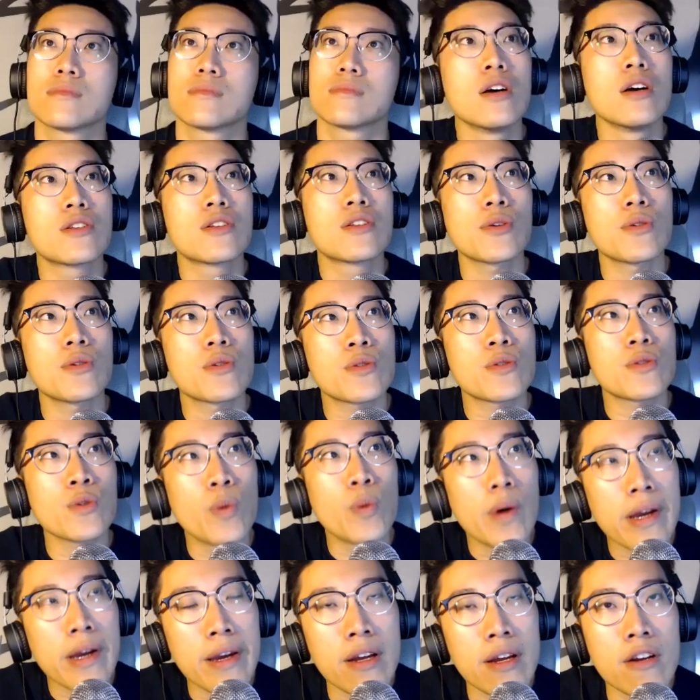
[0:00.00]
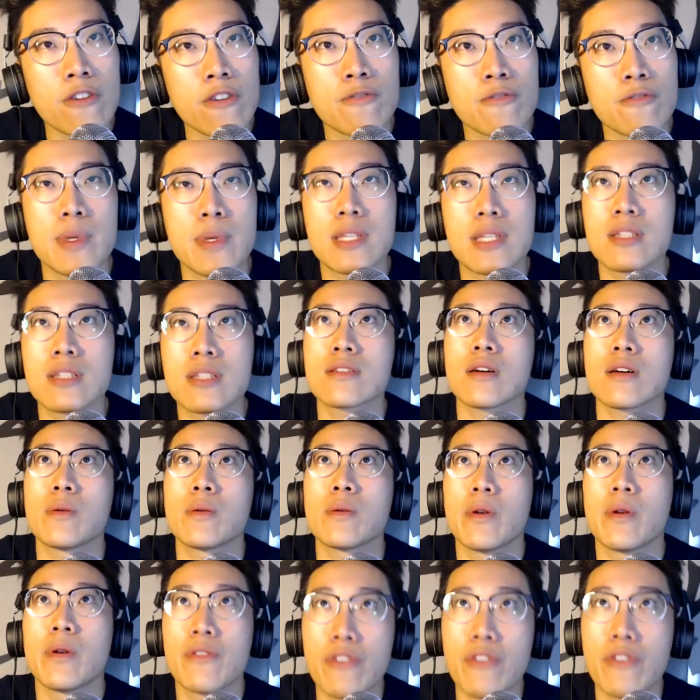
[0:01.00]
So what kind of business are
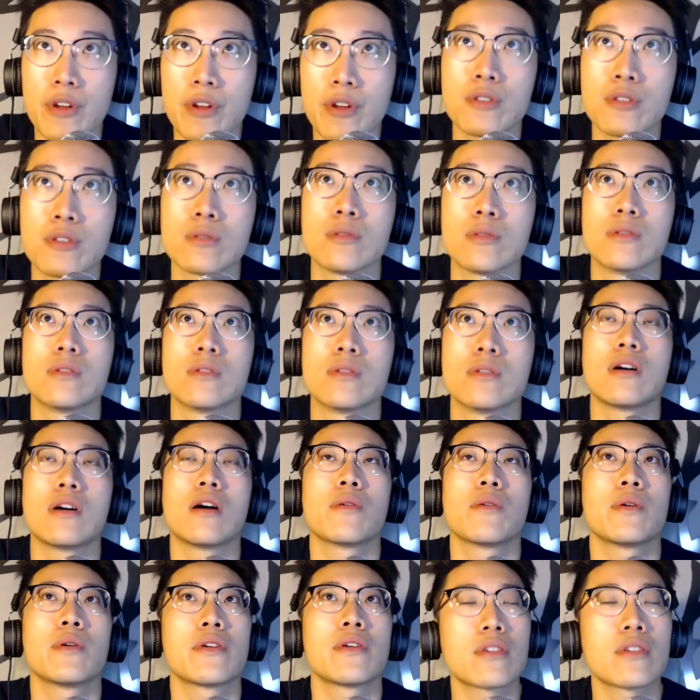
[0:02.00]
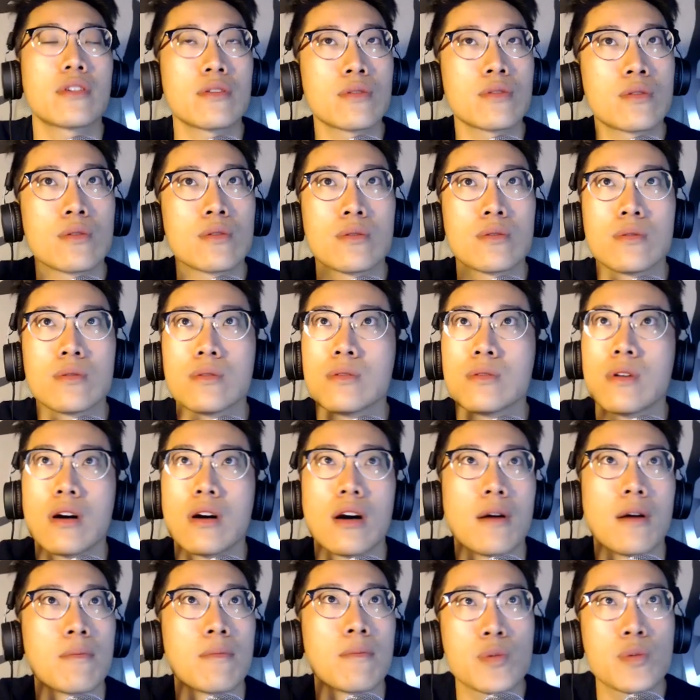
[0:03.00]
we referring to? Are we referring
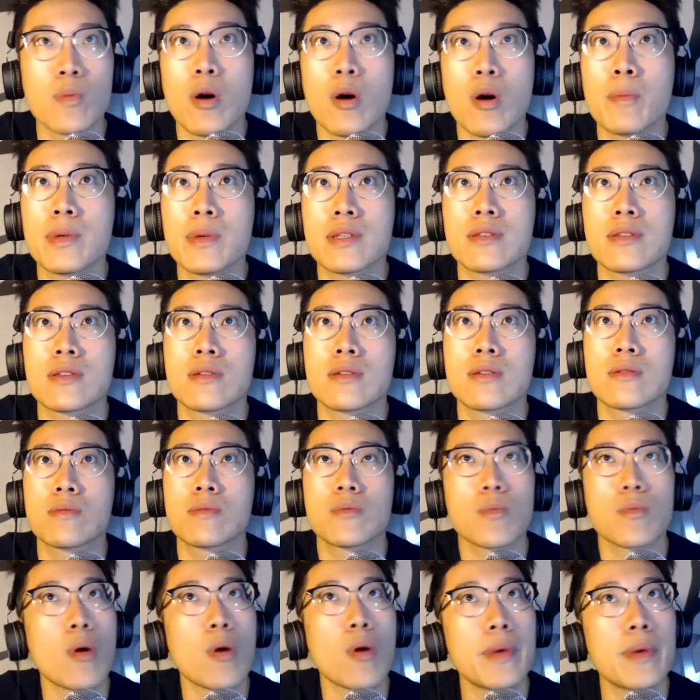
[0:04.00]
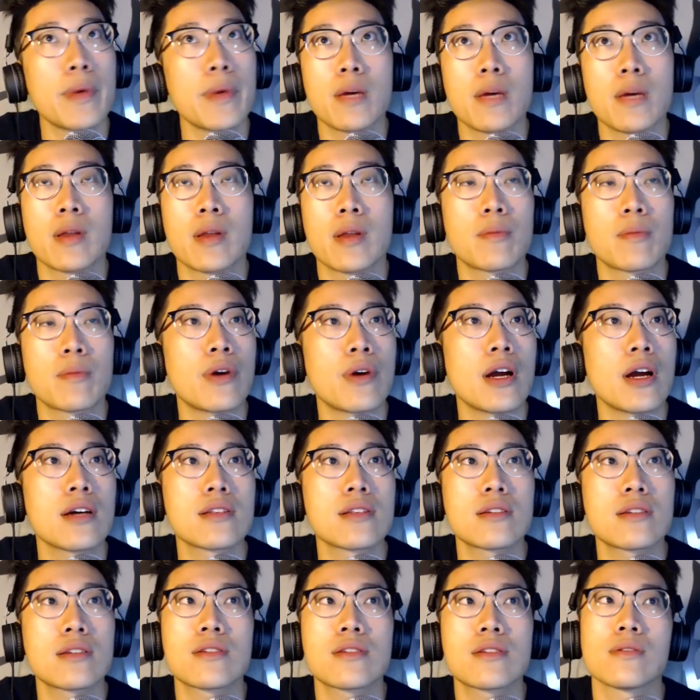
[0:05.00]
to small medium
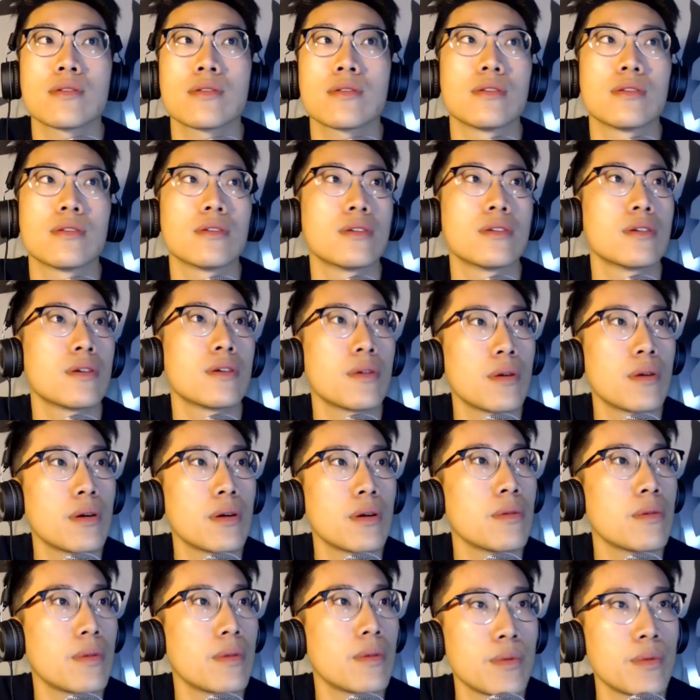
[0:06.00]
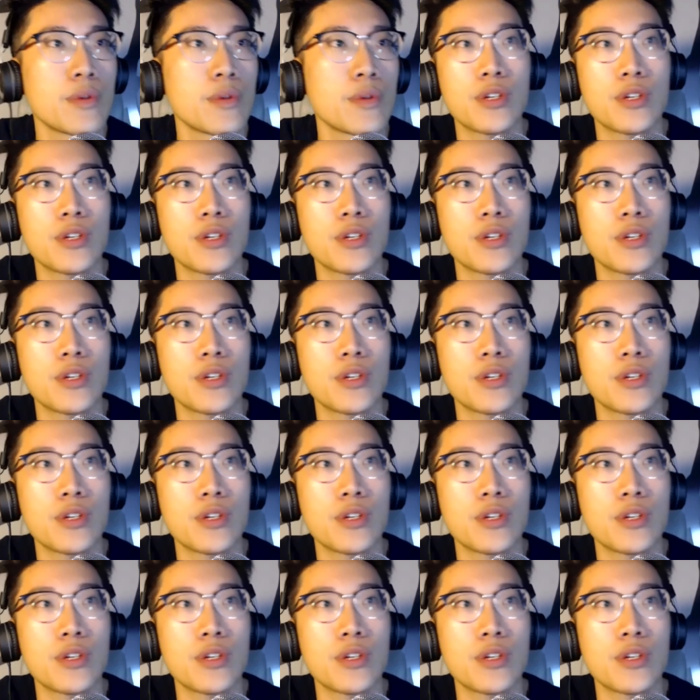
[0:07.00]
enterprises or which?